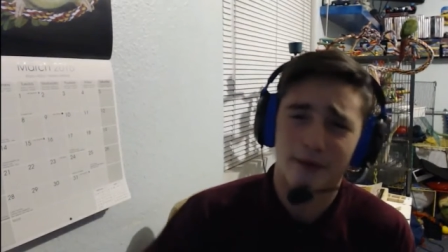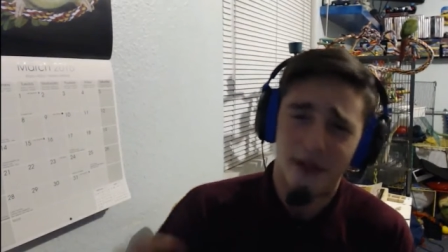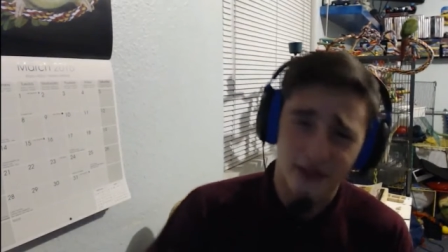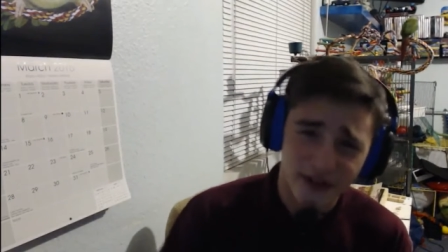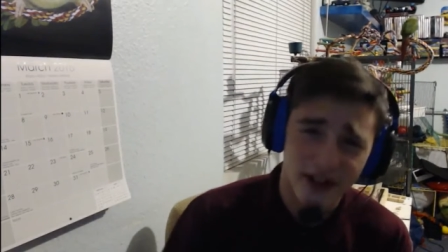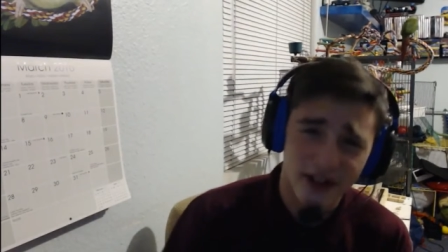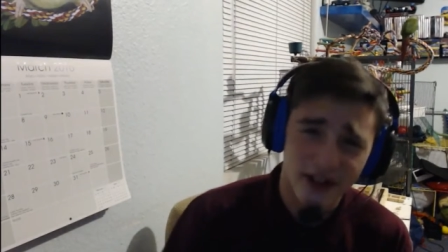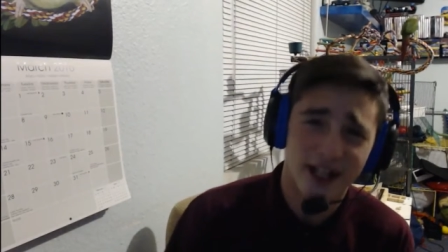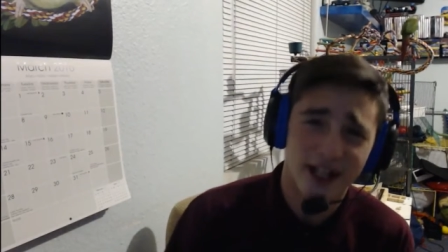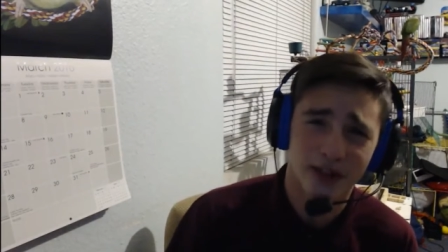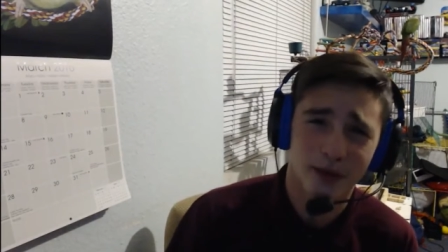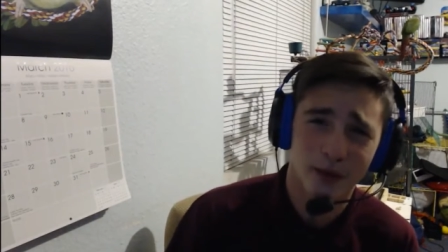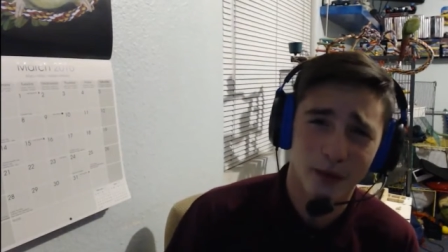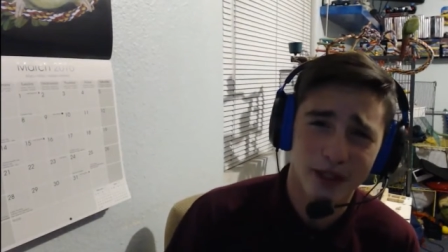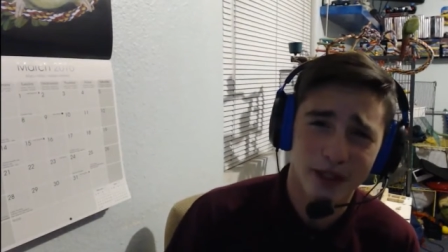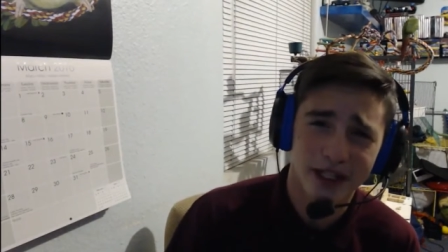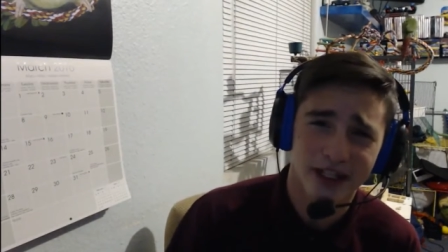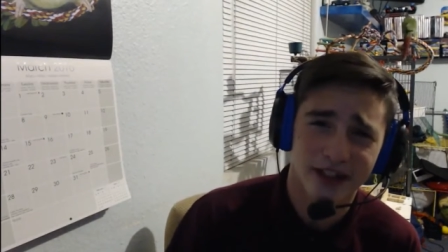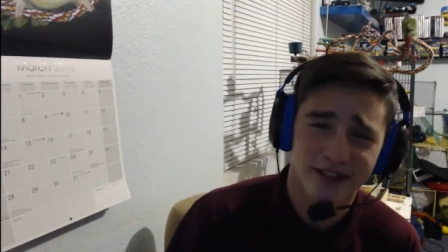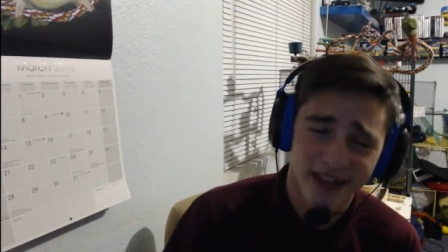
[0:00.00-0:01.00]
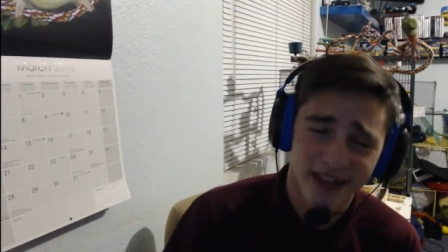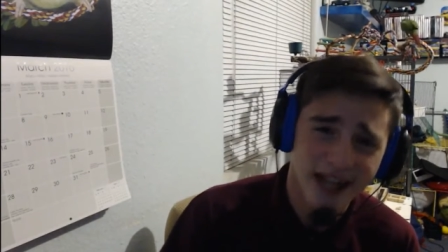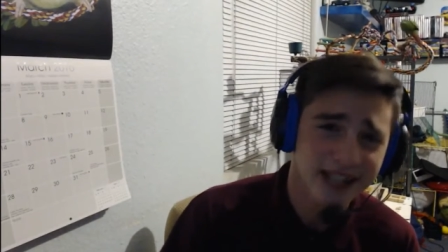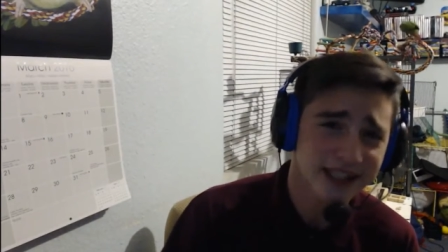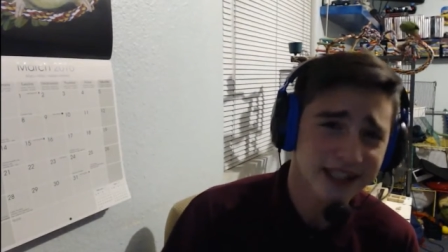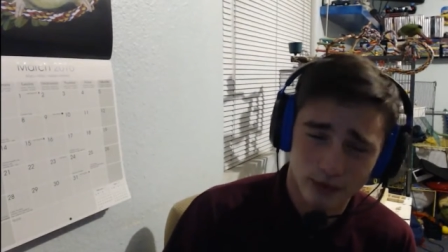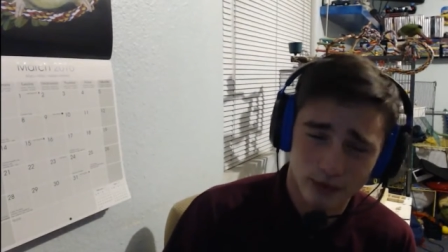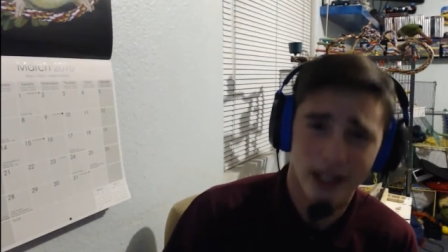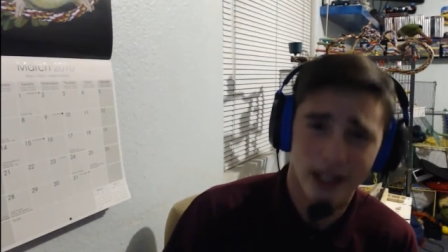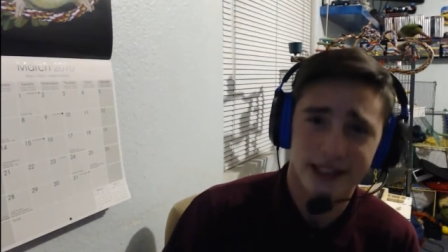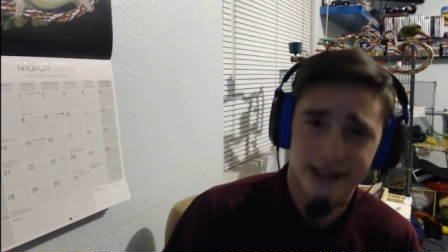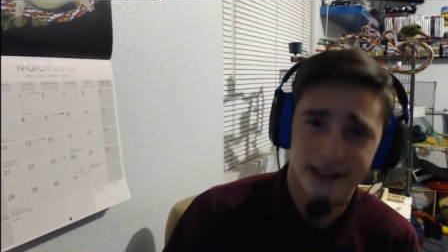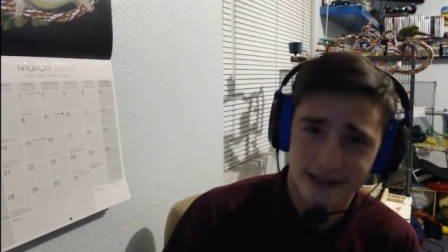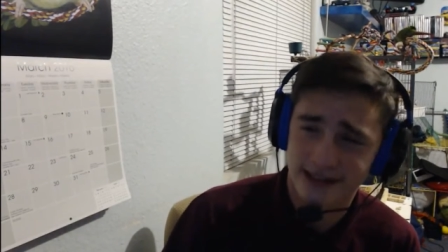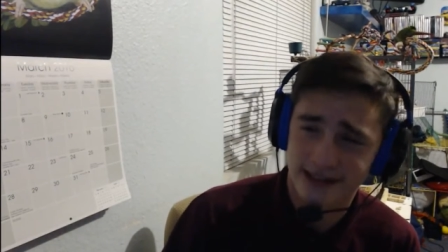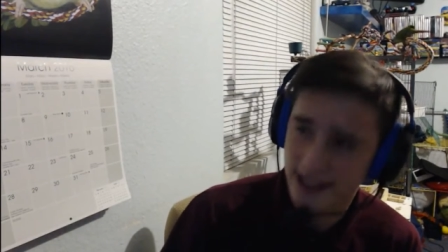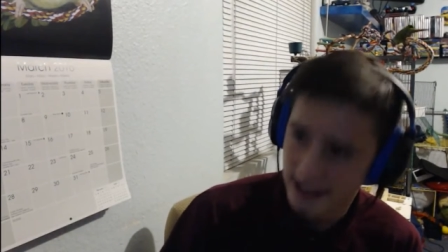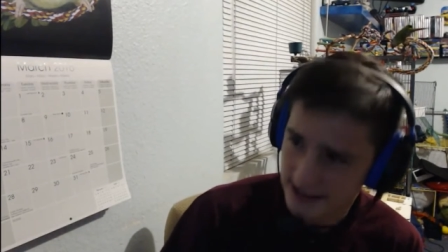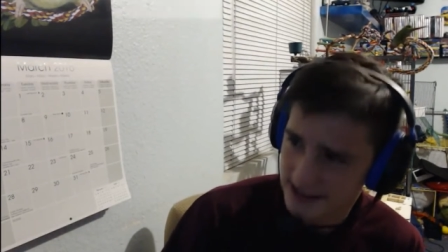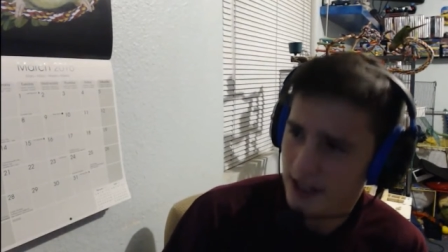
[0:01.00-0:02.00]
we're fucking weird. That's that's
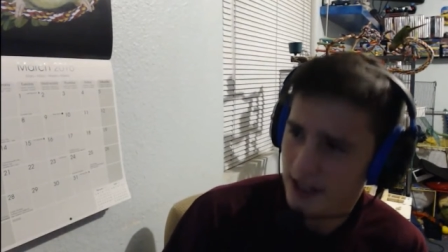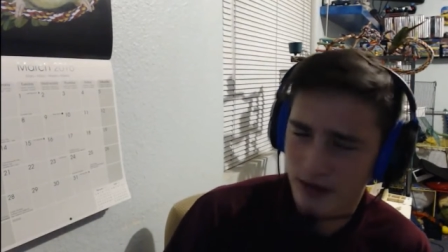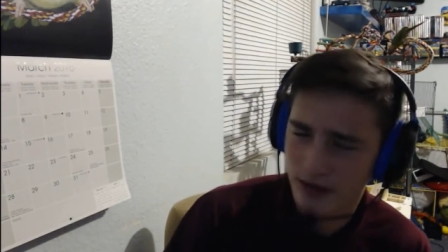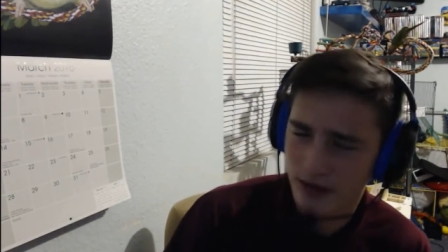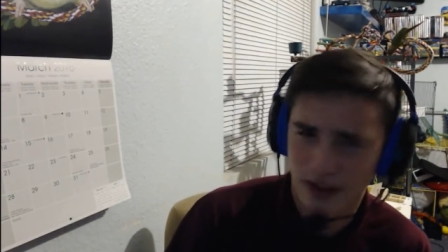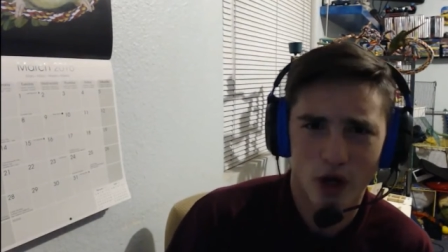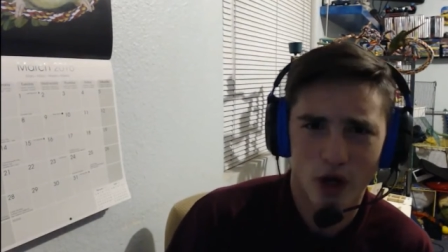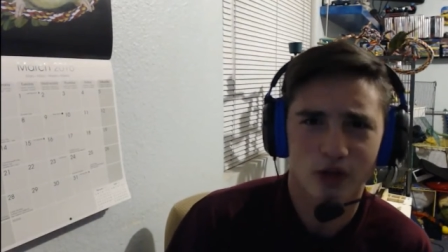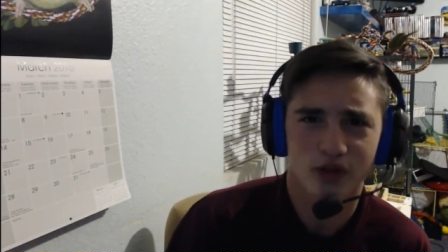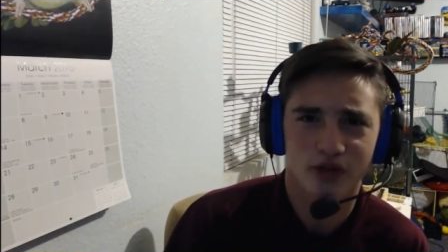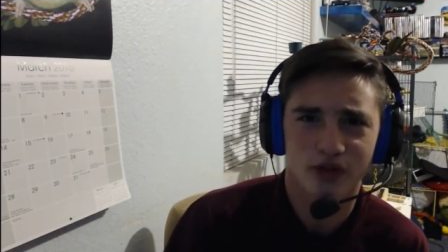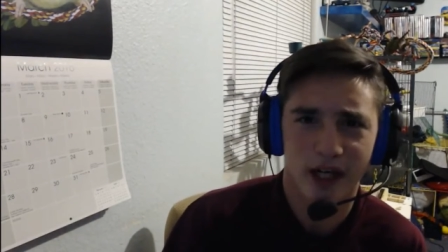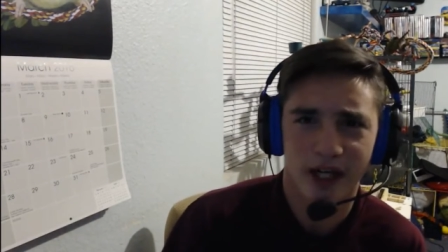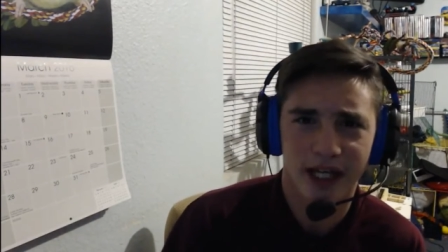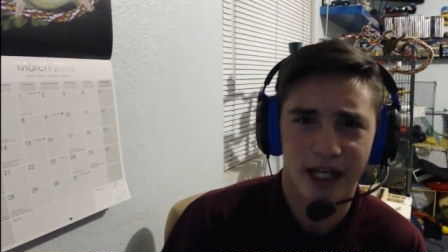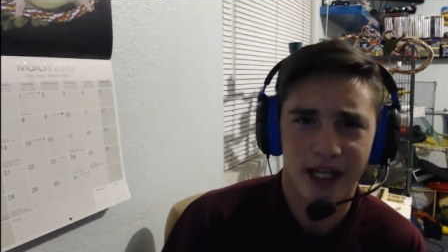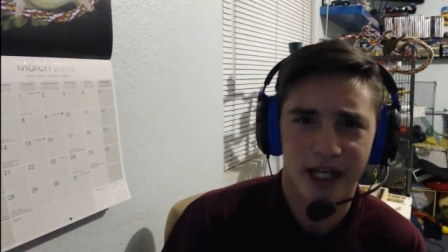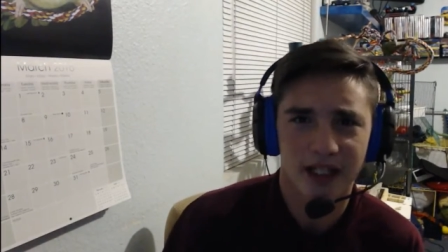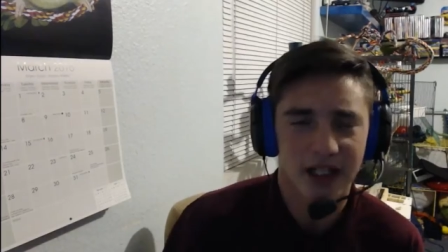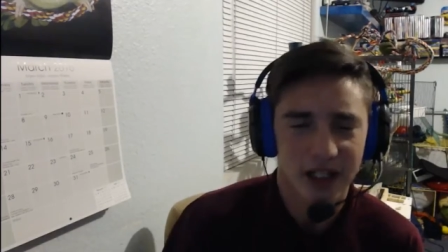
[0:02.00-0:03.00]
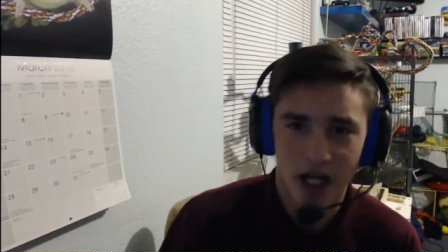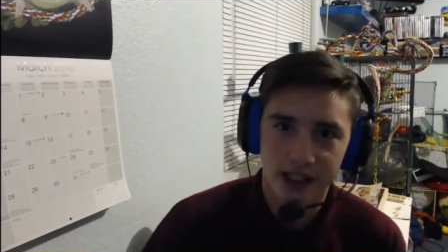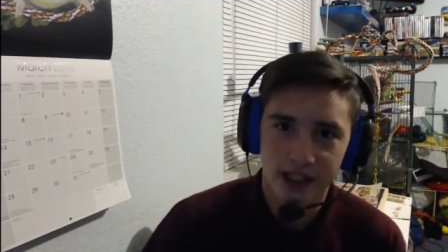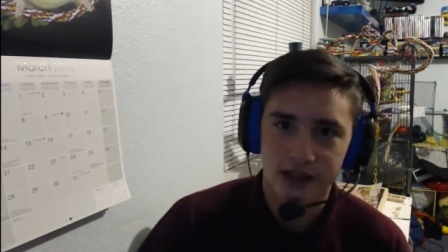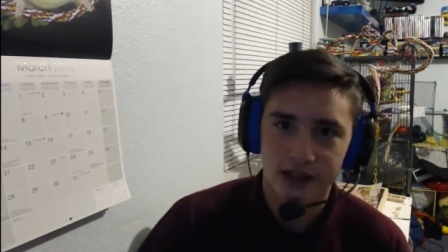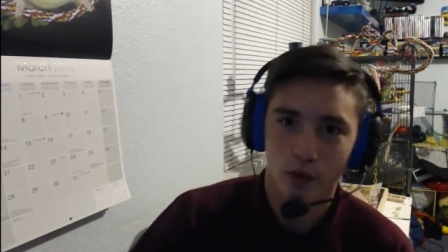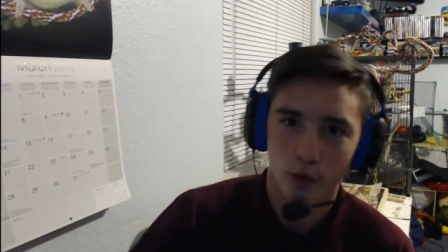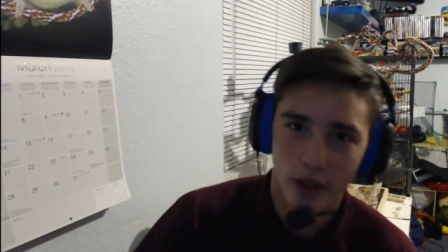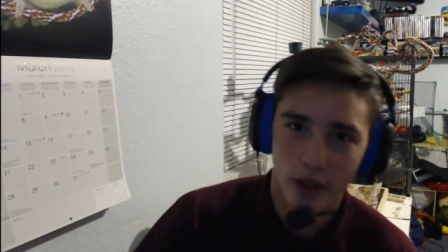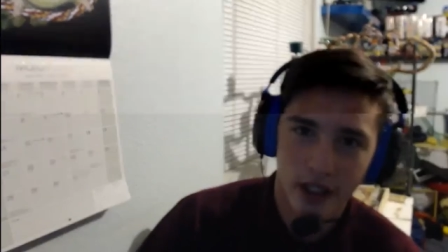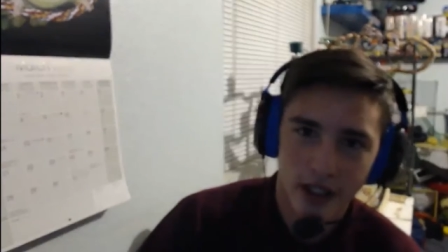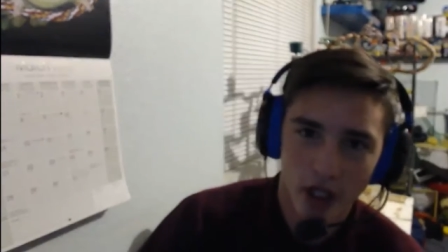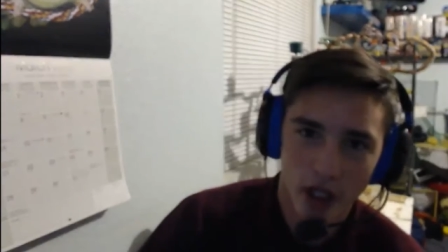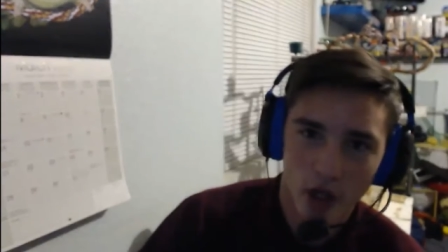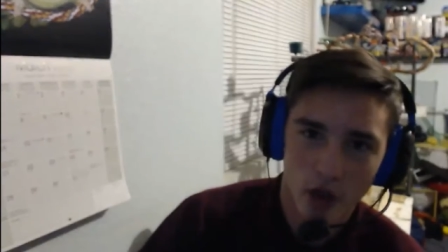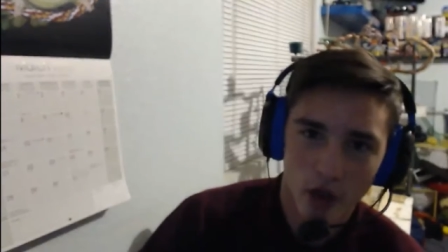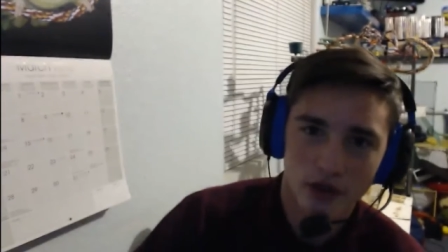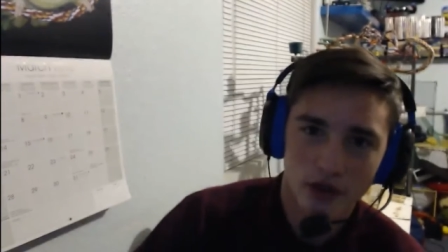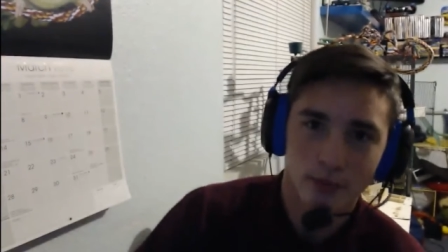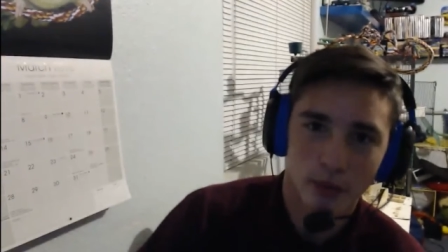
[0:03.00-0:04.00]
that's how it goes, right? Us
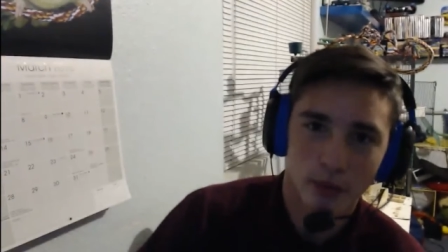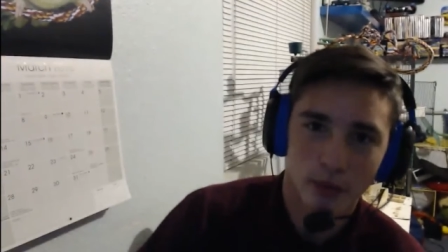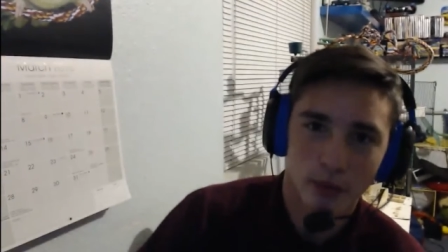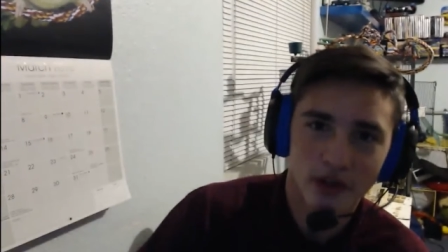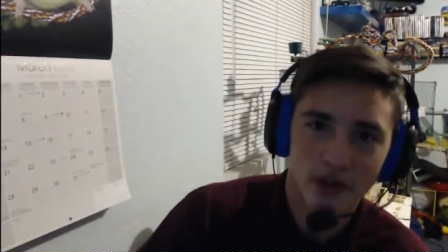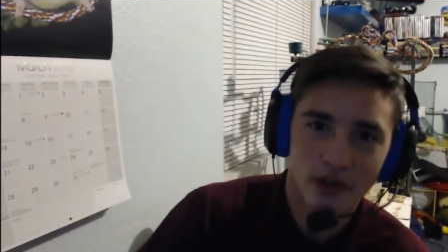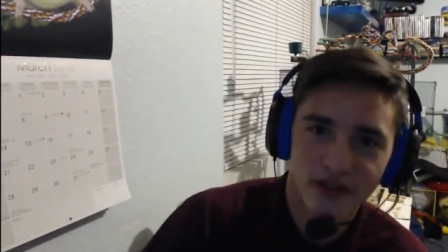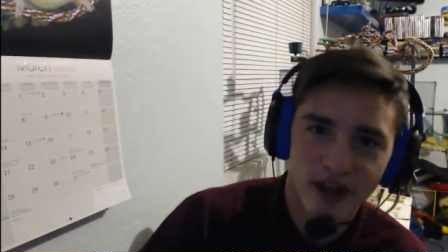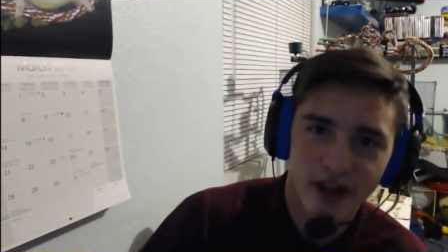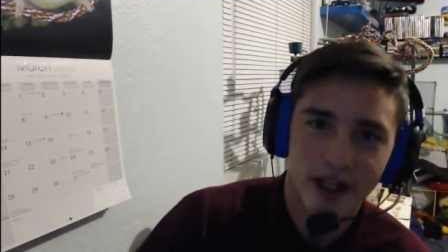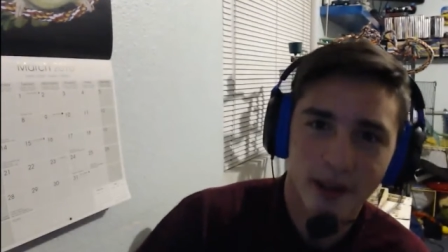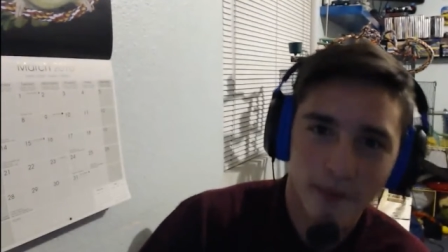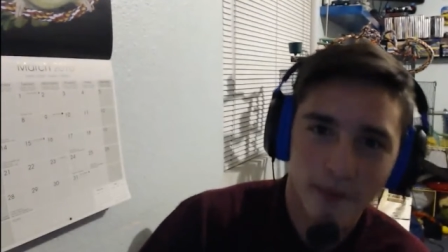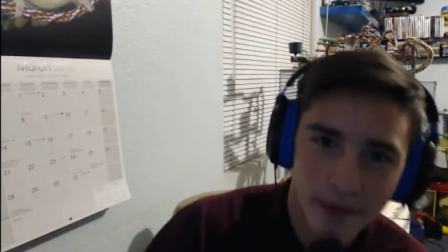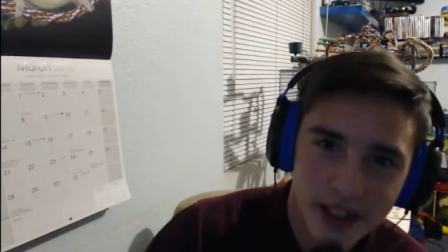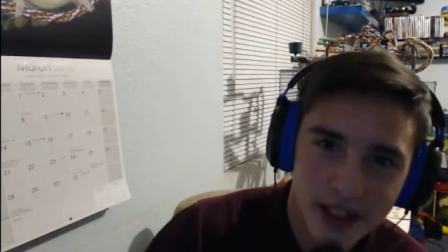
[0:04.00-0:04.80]
weirdos pull the fucking